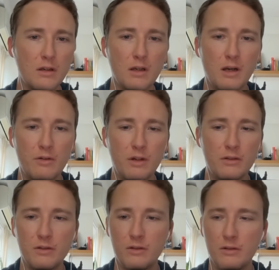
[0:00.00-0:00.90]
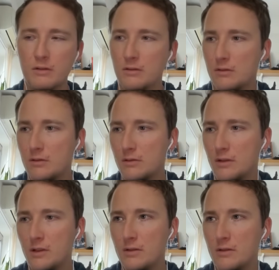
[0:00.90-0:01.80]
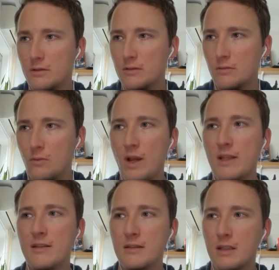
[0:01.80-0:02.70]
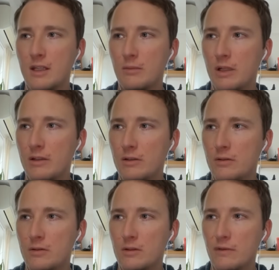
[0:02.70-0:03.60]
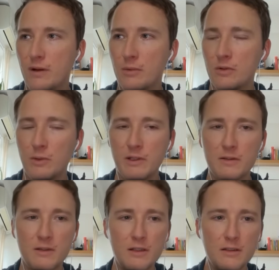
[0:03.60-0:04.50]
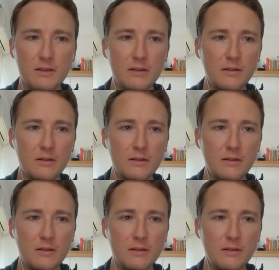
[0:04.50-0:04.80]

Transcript: How are y'all doing? It is Wednesday, my dudes, November 26th.